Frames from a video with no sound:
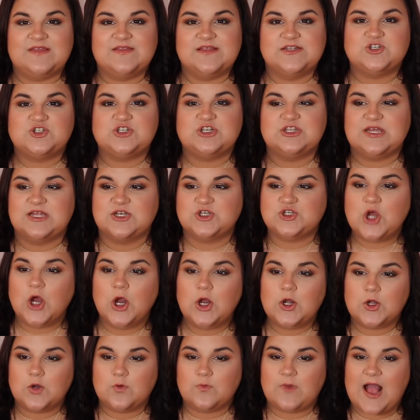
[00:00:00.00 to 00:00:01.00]
that she then
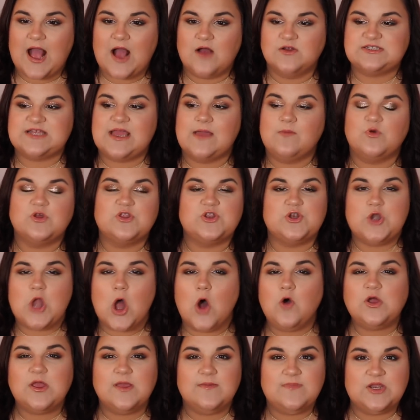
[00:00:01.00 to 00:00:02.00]
turned around and with
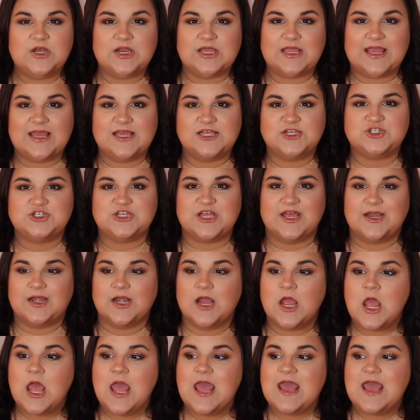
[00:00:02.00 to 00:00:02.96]
no communication